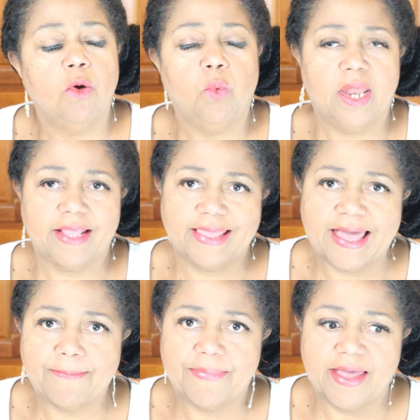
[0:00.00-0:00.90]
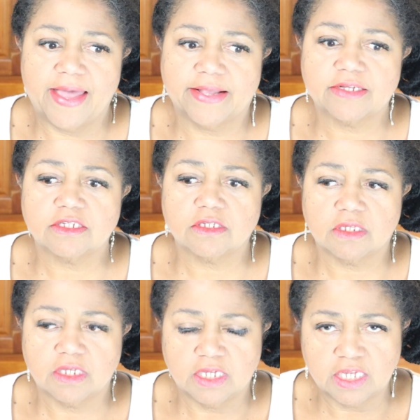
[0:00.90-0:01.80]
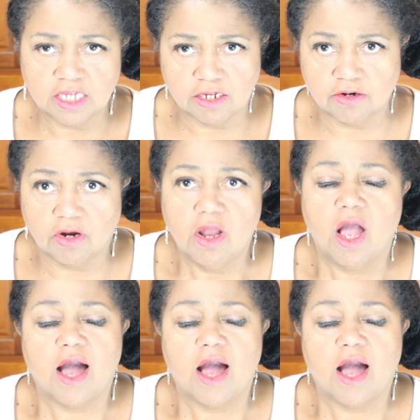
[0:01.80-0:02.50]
When I got back here,